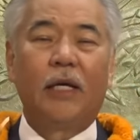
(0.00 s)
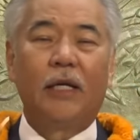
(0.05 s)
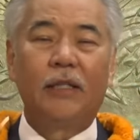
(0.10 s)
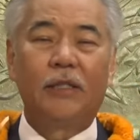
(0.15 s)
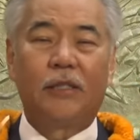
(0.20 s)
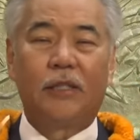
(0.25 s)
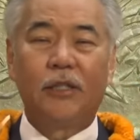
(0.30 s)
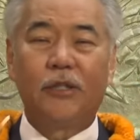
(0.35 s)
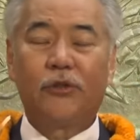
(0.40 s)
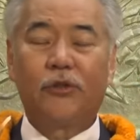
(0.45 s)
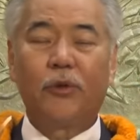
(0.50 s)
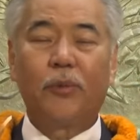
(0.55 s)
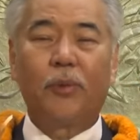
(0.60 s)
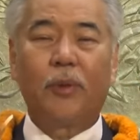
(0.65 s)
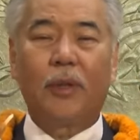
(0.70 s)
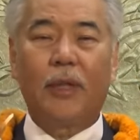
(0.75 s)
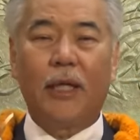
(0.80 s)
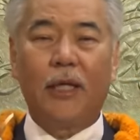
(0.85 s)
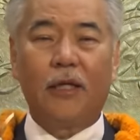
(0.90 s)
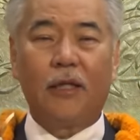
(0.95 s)
is
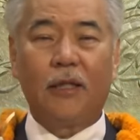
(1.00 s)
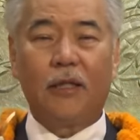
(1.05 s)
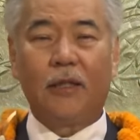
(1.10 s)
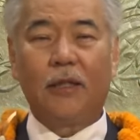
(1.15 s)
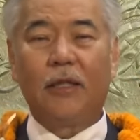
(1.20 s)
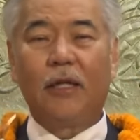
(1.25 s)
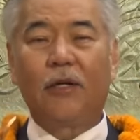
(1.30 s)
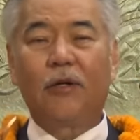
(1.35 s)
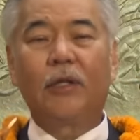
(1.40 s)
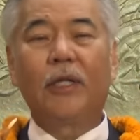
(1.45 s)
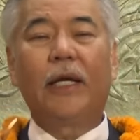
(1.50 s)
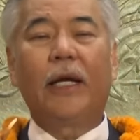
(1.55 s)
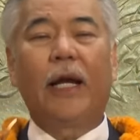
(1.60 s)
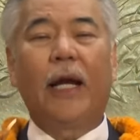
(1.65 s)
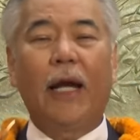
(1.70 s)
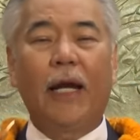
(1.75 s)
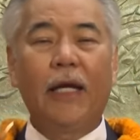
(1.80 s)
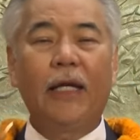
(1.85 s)
distributing nearly